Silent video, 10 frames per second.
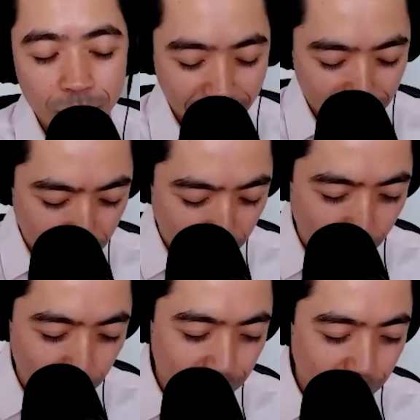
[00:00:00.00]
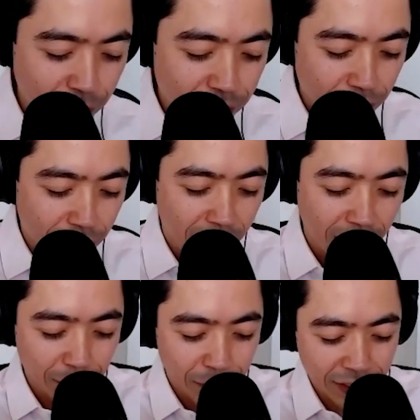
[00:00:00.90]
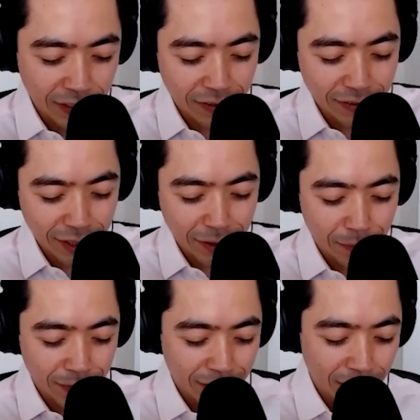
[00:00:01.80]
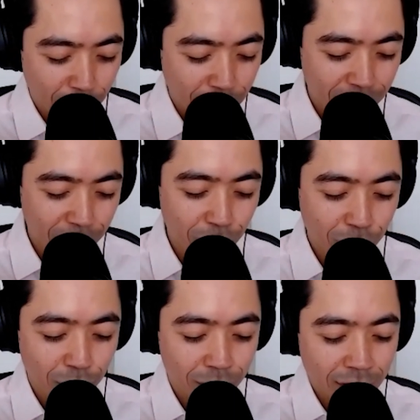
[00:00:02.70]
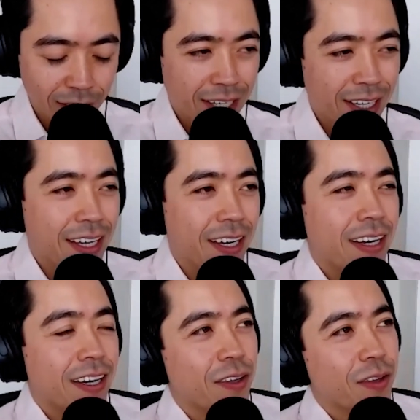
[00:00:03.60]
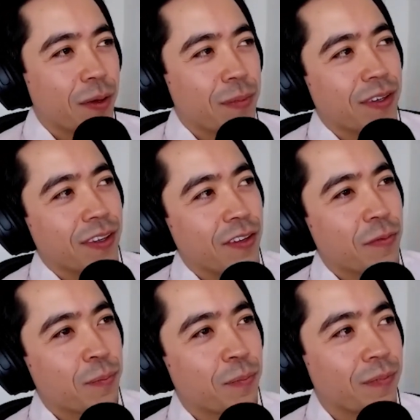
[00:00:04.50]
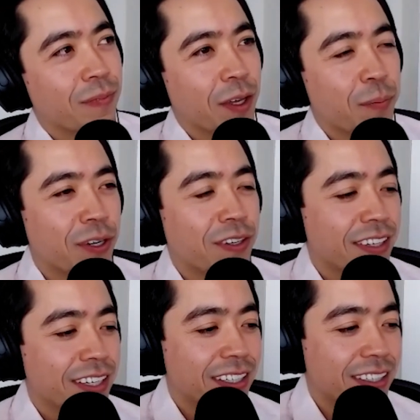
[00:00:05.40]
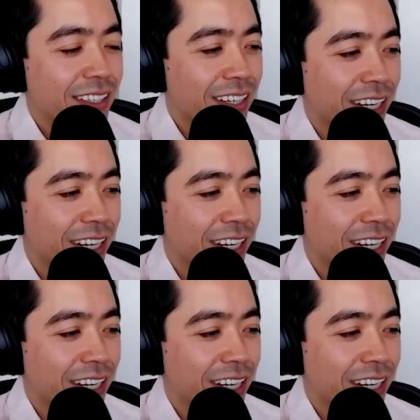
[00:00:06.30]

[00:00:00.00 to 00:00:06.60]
No, so we do not, because in order to, these like printing,